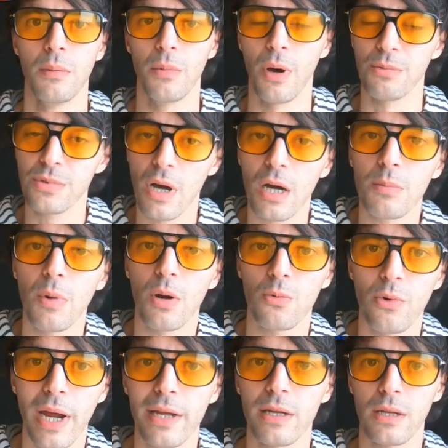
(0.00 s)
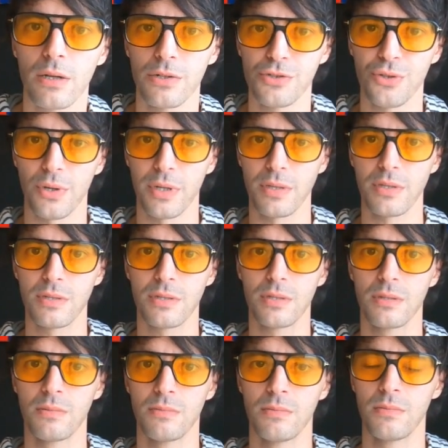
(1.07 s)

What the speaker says: But I'm talking about regular joints.